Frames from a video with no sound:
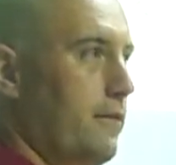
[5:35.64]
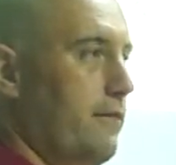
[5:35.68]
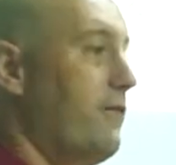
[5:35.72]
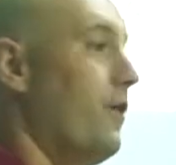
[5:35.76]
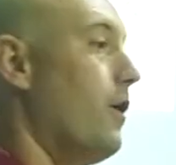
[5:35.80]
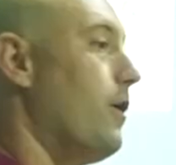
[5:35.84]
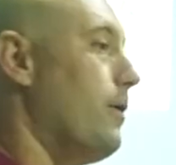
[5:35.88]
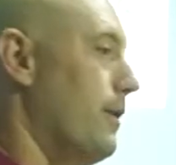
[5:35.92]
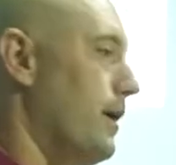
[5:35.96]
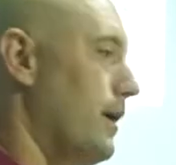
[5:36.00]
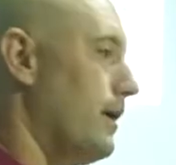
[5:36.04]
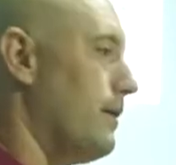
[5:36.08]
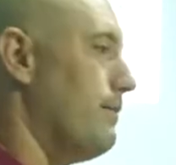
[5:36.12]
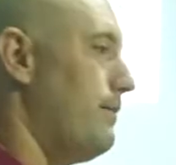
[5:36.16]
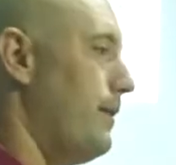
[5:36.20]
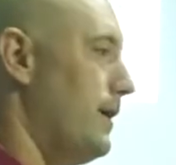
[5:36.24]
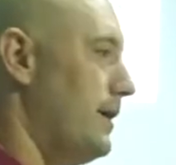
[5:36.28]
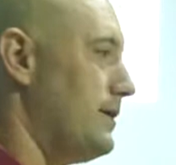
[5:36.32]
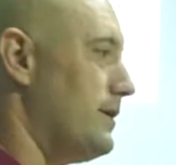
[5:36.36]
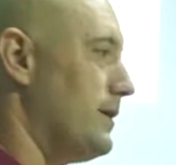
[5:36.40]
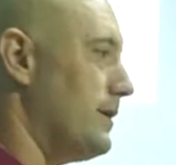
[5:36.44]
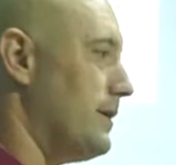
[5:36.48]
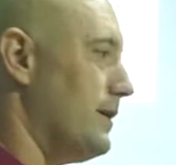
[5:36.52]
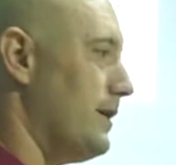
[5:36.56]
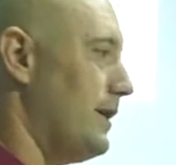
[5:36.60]
farming
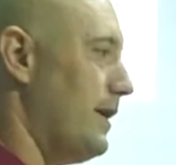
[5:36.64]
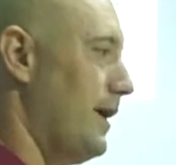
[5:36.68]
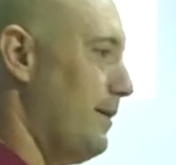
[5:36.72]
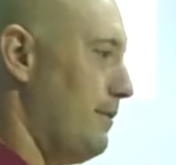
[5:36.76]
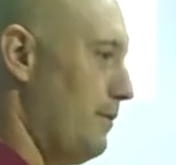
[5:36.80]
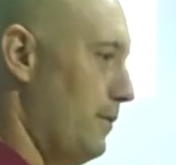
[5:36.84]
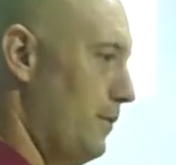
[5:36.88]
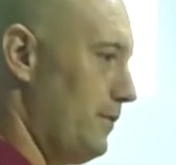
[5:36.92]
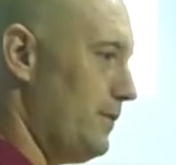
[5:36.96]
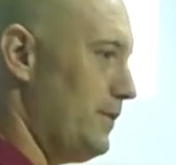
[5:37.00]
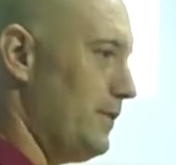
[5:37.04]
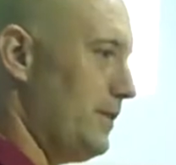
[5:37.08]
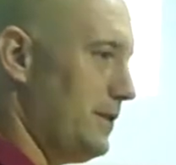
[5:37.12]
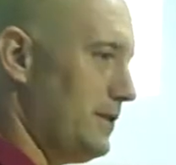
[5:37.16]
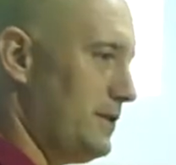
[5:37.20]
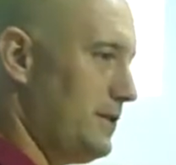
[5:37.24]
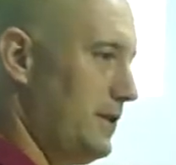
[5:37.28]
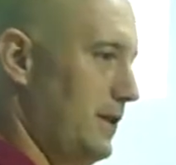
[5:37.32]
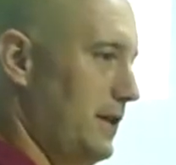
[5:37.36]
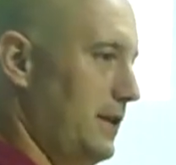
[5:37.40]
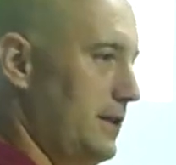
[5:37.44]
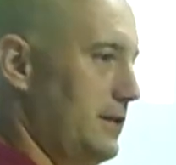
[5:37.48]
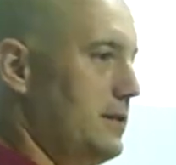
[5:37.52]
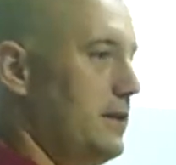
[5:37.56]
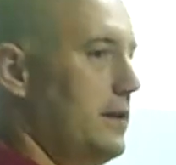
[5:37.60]
basically and move to the
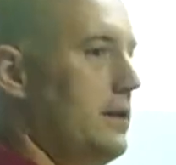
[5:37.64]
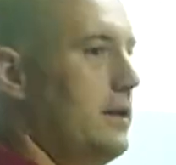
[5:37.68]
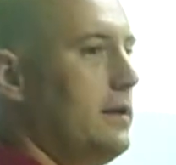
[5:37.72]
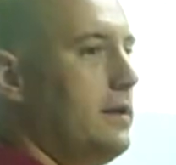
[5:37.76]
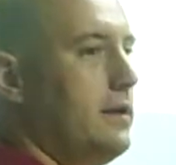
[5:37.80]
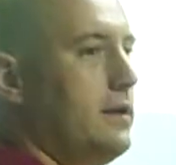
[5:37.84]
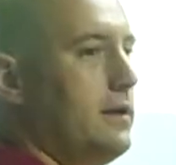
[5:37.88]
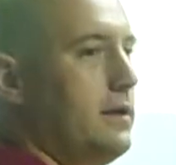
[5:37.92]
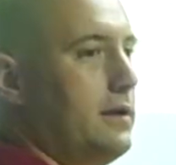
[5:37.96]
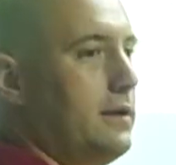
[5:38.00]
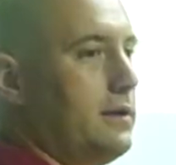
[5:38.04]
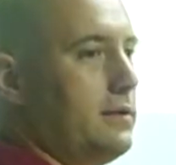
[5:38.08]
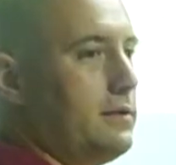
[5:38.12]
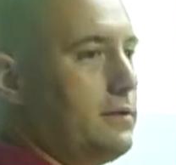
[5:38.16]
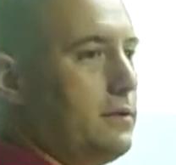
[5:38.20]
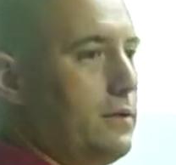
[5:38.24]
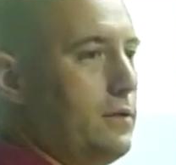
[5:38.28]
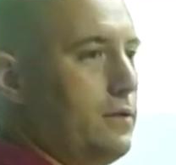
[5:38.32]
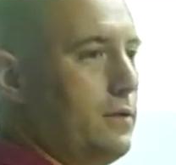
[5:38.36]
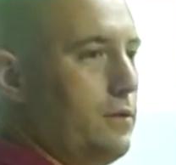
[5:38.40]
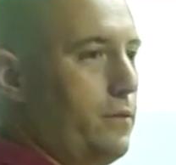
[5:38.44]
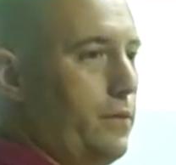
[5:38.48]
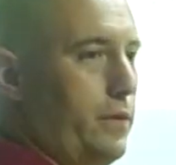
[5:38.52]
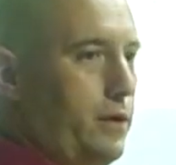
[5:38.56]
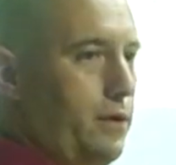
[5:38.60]
cities. And so
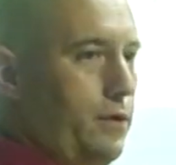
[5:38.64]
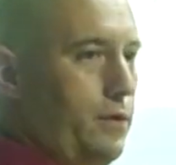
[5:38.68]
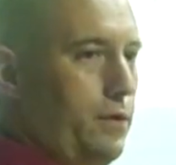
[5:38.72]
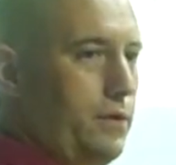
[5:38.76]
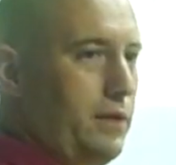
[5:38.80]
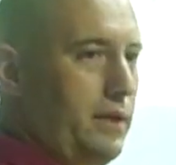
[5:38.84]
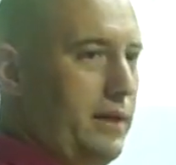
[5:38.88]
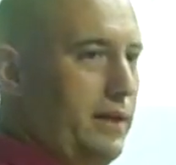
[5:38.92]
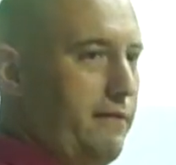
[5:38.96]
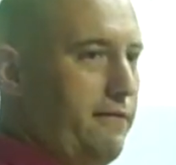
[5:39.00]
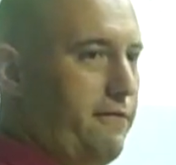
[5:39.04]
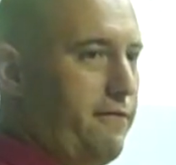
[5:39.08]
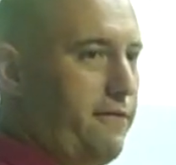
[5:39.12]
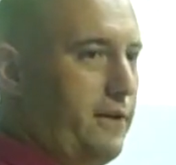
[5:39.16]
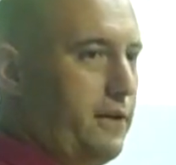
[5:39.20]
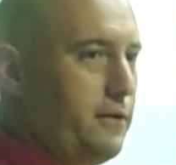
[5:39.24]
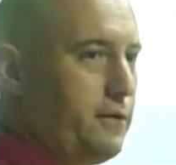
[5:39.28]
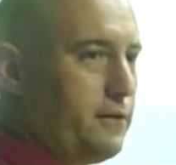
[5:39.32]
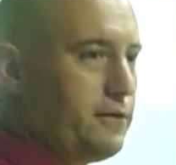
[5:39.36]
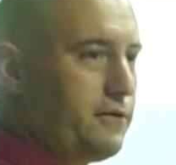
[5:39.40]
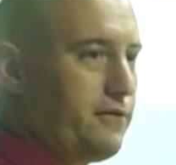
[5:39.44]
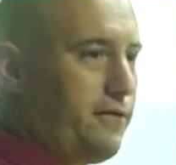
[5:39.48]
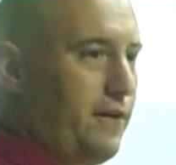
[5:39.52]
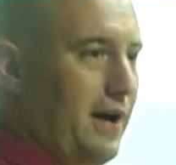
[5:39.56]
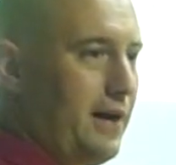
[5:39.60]
when you leave
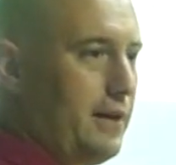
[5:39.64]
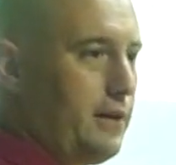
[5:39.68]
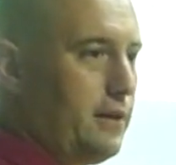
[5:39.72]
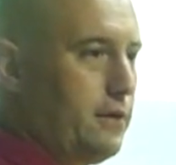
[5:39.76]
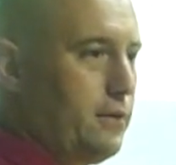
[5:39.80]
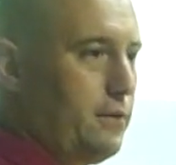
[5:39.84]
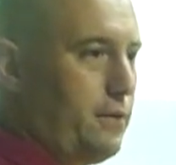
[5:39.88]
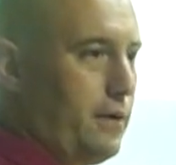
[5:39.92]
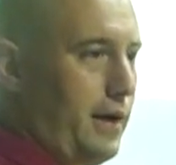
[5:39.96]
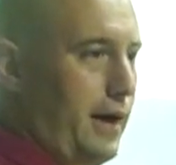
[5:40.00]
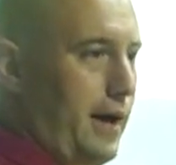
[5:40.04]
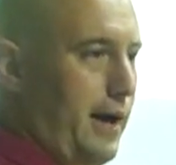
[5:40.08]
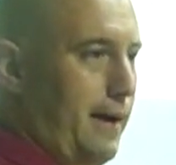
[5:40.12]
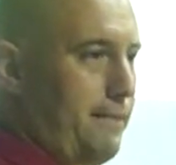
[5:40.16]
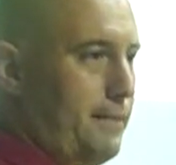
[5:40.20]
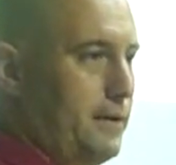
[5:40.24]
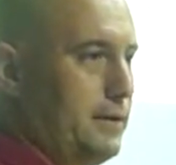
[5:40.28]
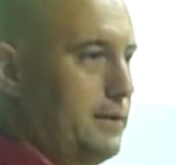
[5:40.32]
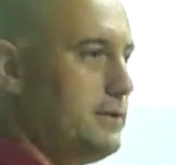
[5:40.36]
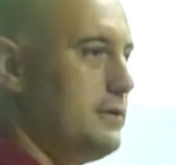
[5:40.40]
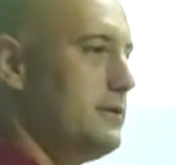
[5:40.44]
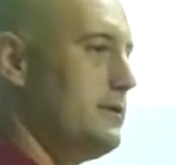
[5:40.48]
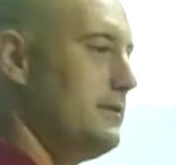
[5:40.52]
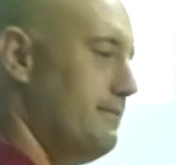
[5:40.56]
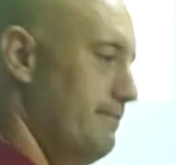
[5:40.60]
fields fallow, what
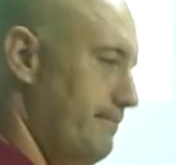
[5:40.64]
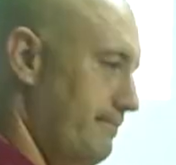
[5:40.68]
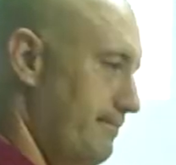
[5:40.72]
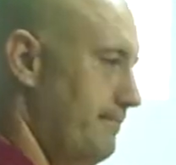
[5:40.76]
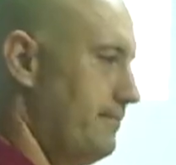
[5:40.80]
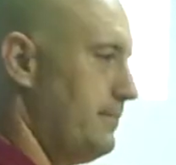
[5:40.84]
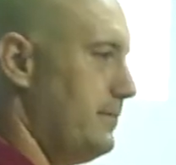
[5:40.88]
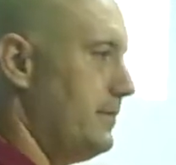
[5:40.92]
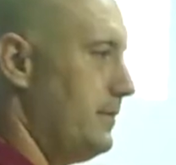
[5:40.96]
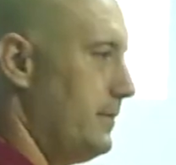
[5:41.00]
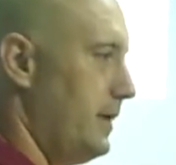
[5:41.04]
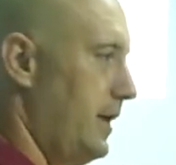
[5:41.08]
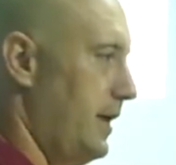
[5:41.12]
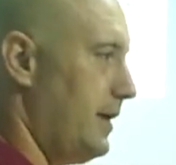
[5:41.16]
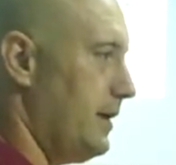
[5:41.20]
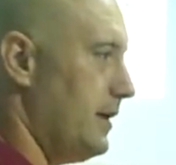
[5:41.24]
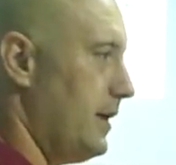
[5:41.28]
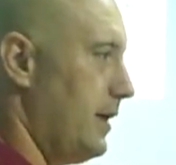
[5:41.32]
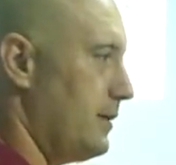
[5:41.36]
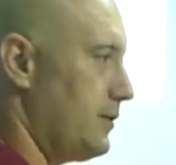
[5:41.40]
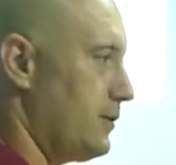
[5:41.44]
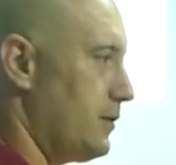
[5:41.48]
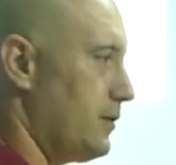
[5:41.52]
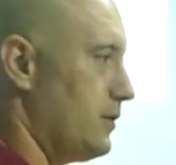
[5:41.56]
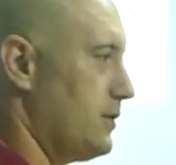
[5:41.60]
happens?
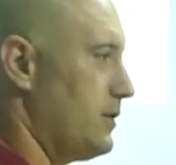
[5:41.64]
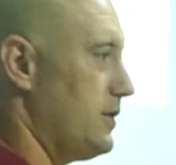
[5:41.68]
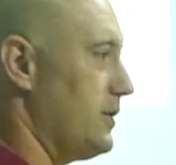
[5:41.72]
Ecological